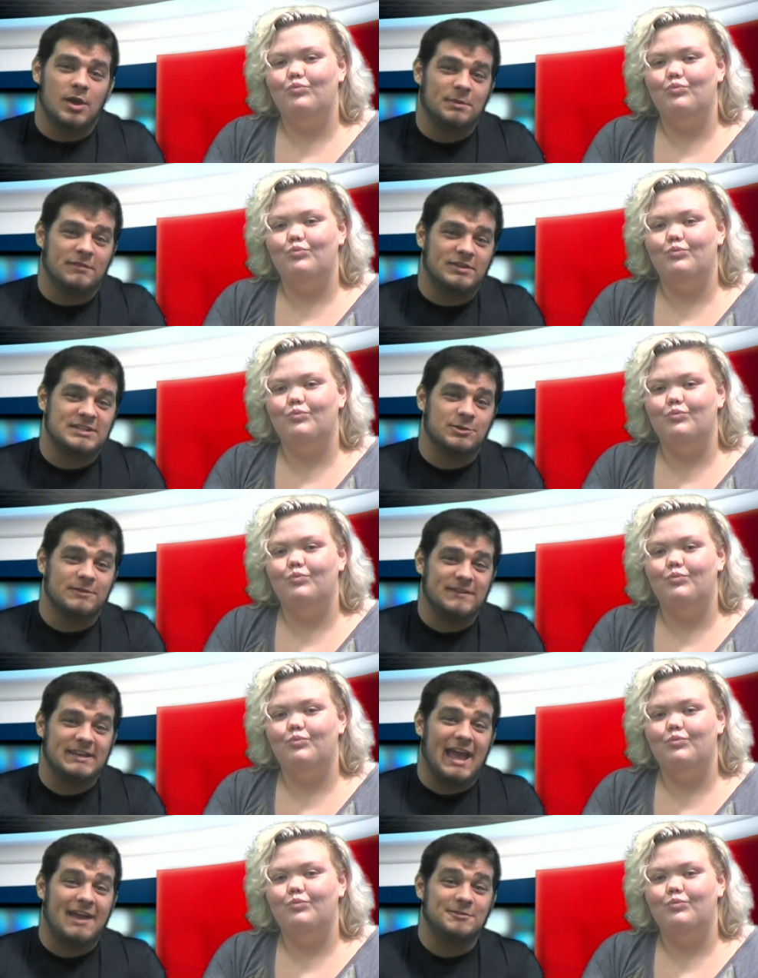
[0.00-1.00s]
Speaker 1: hope you have a
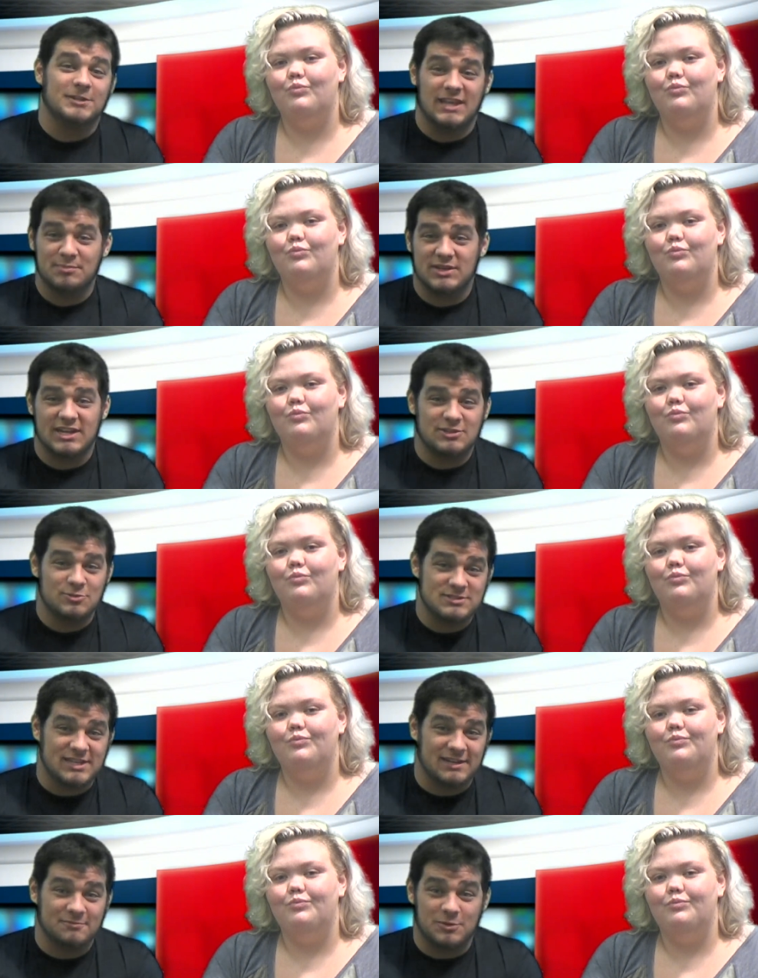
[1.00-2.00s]
terrific after Labor Day
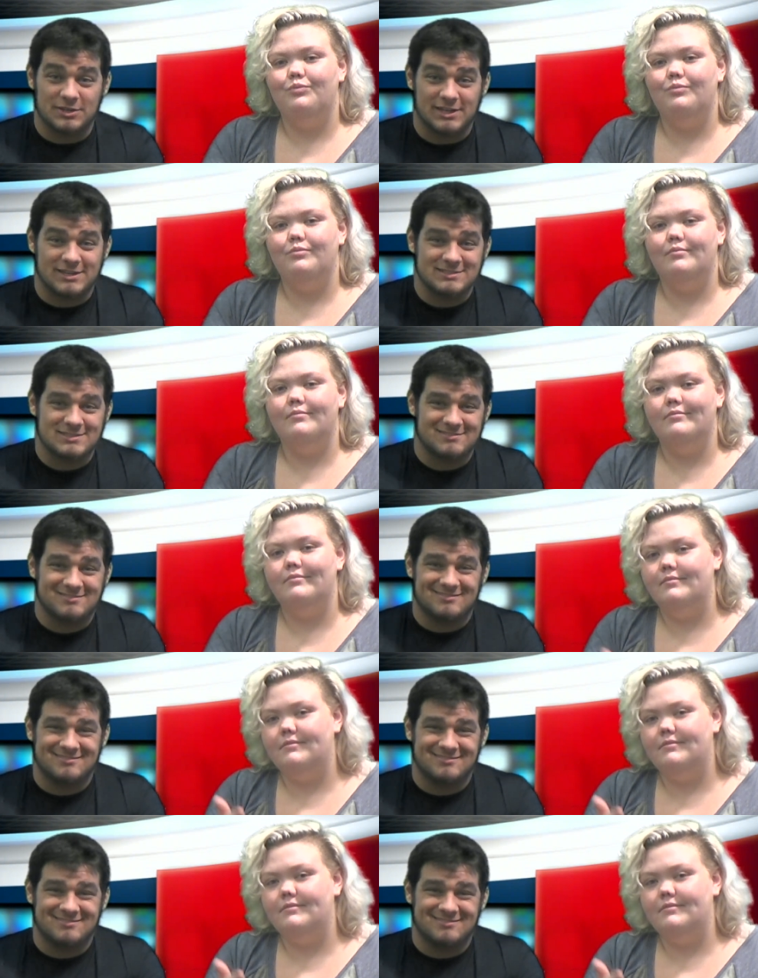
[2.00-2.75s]
Tuesday, Wildcats.